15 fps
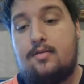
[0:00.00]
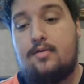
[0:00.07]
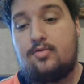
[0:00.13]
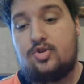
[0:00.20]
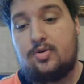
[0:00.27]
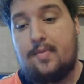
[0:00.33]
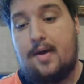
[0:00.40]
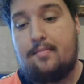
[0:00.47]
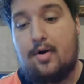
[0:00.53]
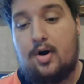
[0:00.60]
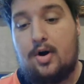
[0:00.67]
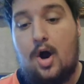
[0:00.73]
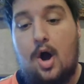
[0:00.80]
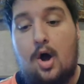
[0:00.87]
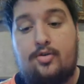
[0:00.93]
Jermaine
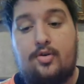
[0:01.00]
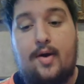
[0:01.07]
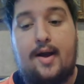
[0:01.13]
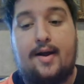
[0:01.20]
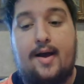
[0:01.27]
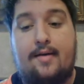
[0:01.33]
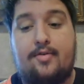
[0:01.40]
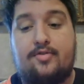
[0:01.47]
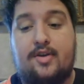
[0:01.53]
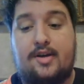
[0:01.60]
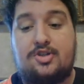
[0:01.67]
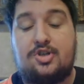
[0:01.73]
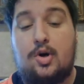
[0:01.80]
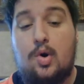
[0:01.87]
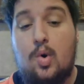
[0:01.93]
Burton also had a
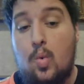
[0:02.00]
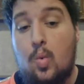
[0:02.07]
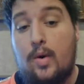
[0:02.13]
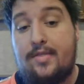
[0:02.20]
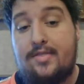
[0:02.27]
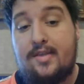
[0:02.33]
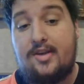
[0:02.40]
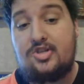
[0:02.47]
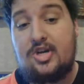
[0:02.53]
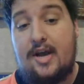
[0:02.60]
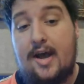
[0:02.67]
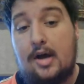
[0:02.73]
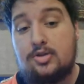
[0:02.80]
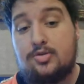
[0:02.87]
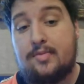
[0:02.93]
conversation with TJ
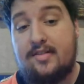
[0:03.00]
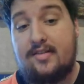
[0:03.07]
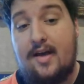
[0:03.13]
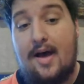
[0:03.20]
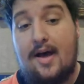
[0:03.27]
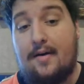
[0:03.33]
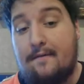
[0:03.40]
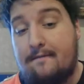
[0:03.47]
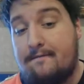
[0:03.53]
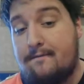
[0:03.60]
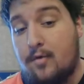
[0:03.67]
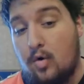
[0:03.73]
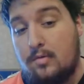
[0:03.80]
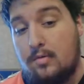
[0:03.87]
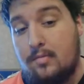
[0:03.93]
Houshmandzadeh,
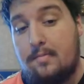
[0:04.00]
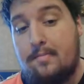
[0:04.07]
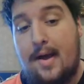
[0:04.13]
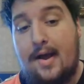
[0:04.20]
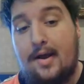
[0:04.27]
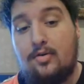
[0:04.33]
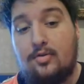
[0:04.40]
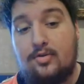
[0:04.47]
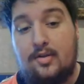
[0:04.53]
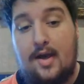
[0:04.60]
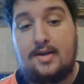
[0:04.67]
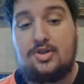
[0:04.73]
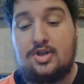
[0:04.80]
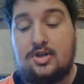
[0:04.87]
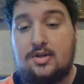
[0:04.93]
former Bengals
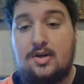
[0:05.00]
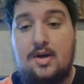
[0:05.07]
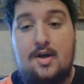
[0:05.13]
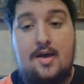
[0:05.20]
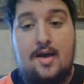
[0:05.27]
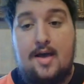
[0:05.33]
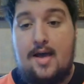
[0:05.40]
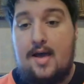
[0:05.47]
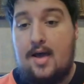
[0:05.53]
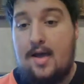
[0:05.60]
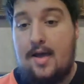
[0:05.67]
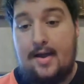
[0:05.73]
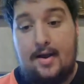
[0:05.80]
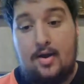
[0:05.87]
legend. and